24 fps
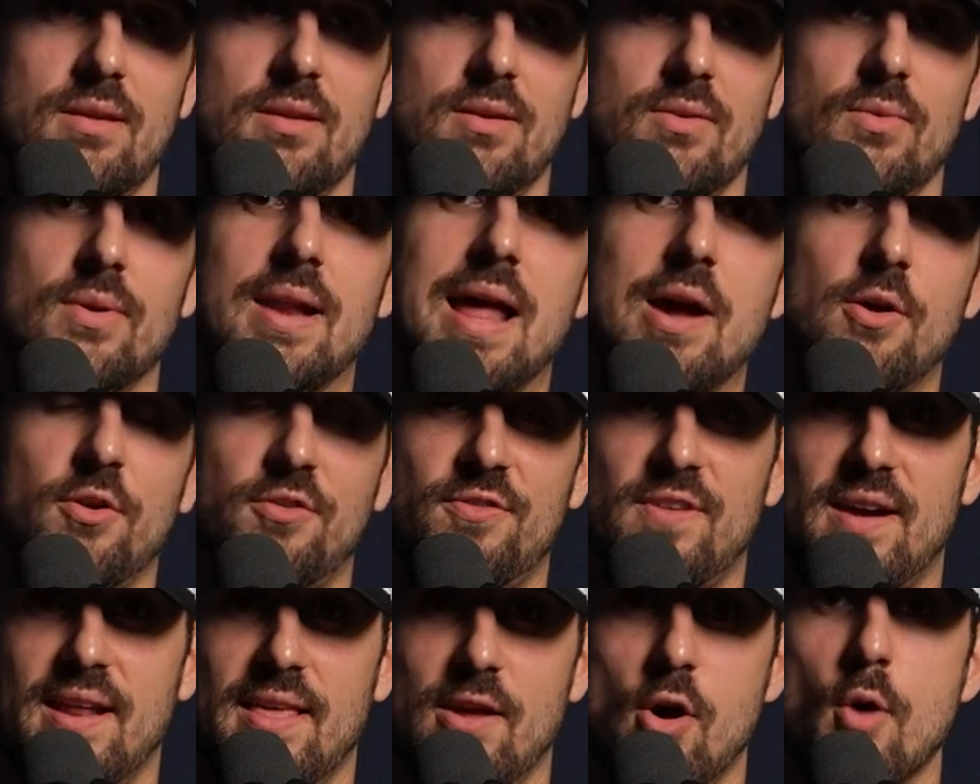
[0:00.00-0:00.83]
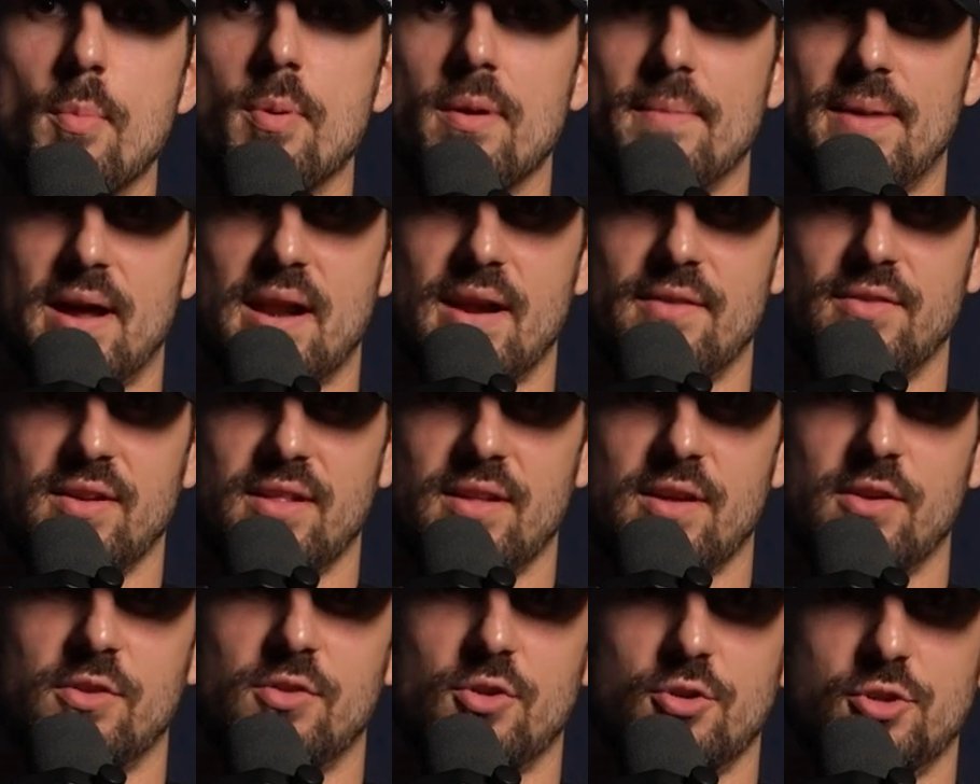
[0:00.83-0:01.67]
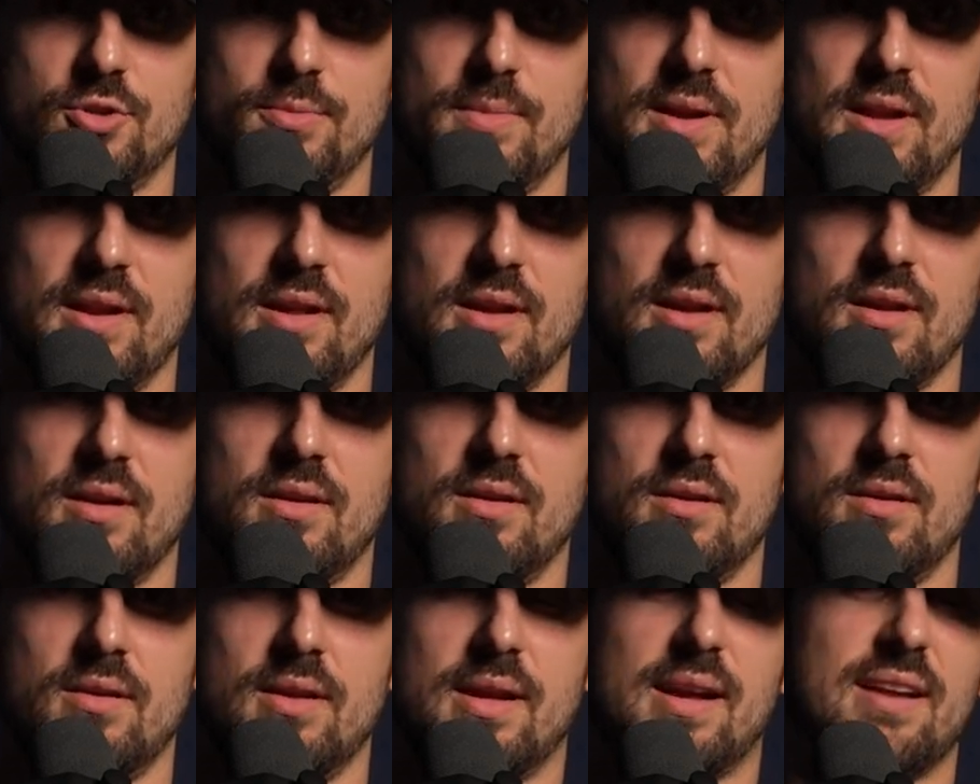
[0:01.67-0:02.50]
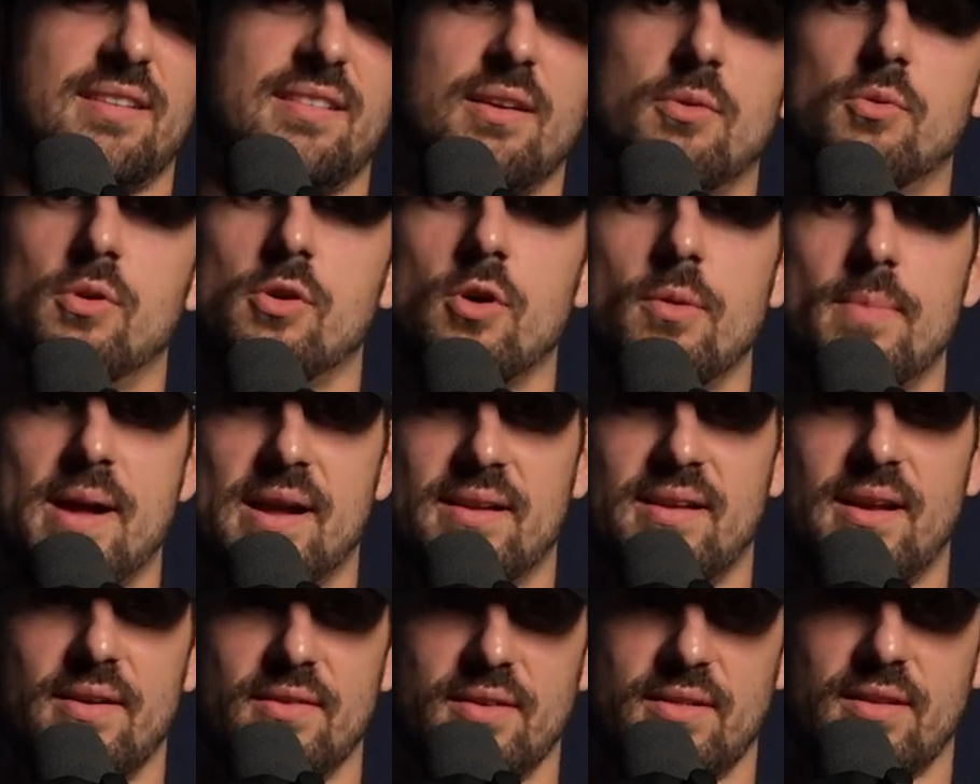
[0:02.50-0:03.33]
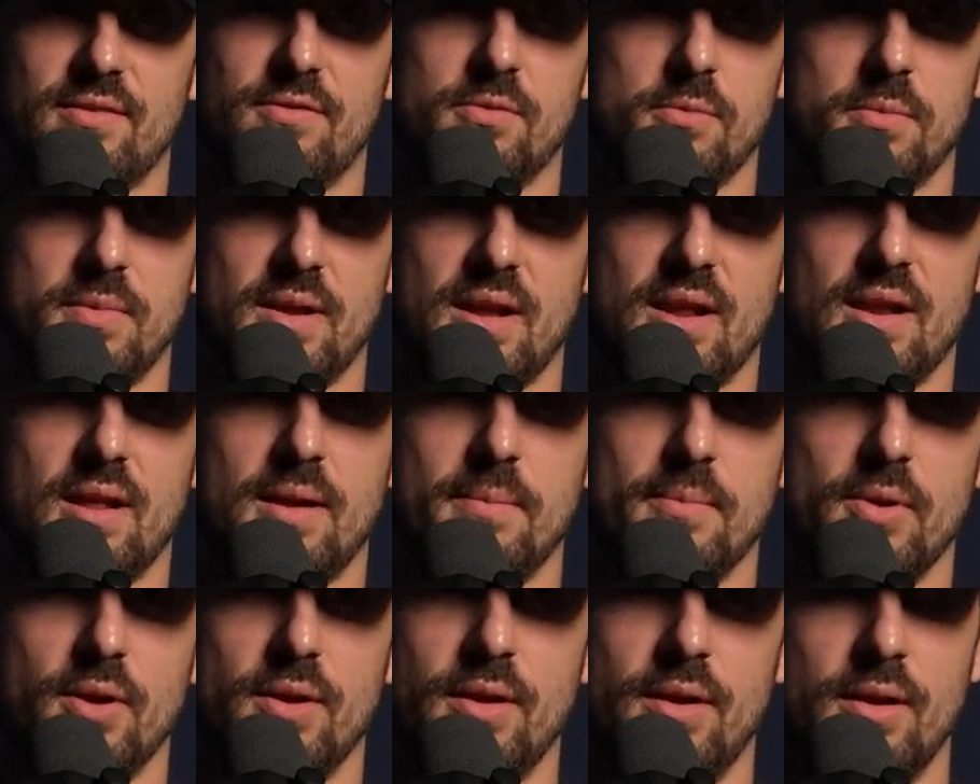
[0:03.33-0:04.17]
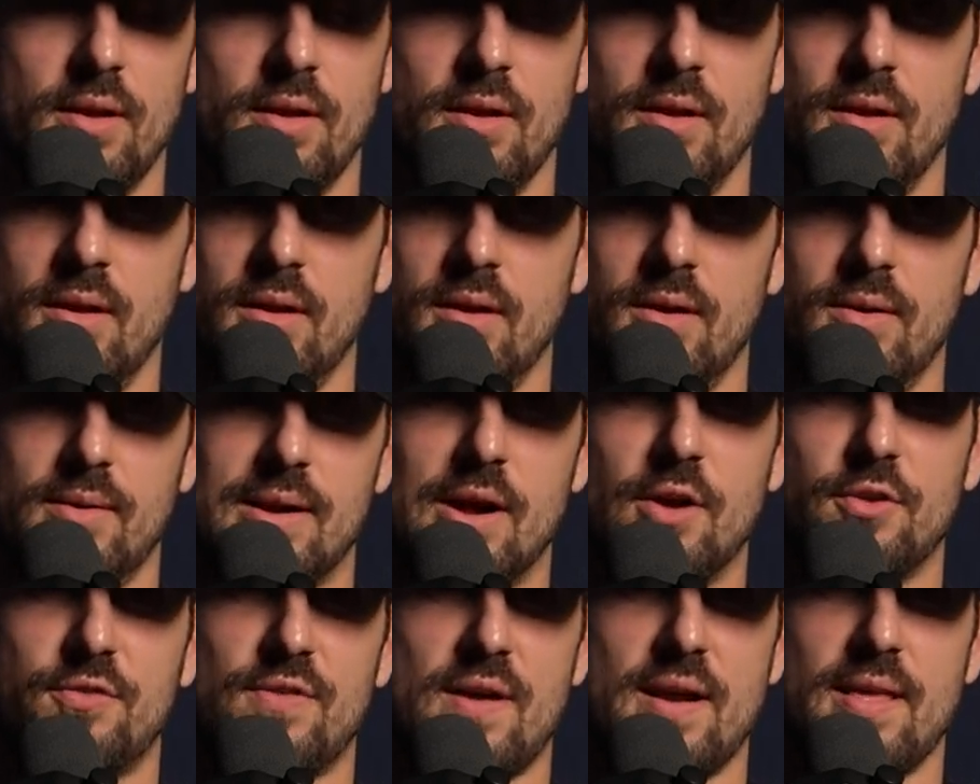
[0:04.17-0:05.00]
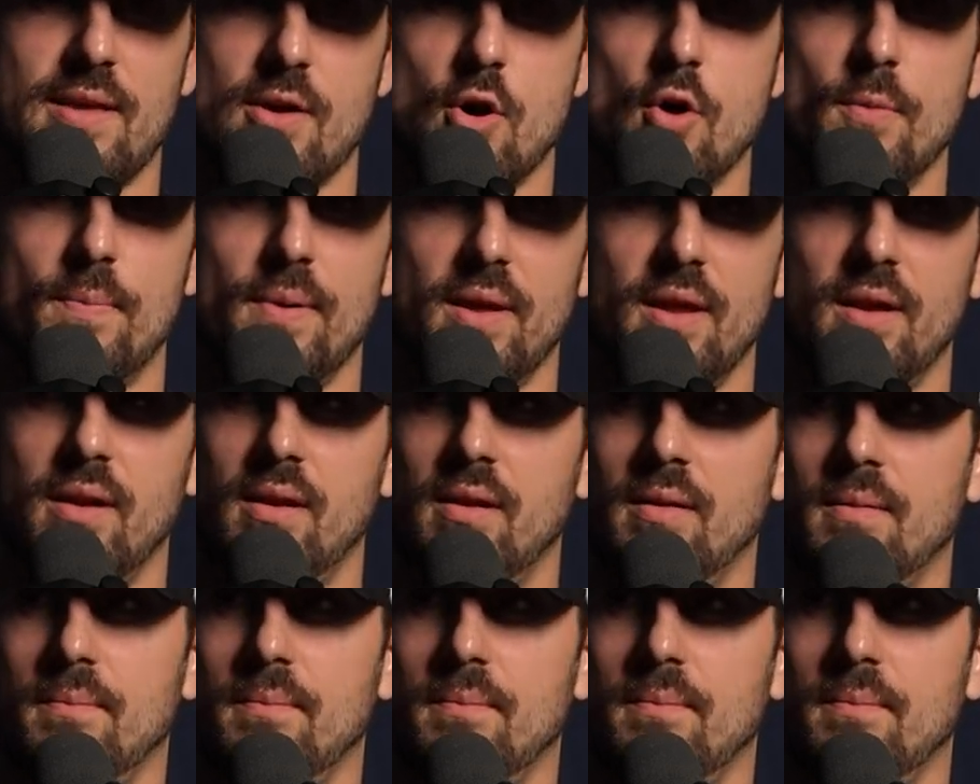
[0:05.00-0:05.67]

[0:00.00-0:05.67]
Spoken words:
I was finally open about everything on social media. Like I said, we'll go back to everything from the beginning, but when I was finally open,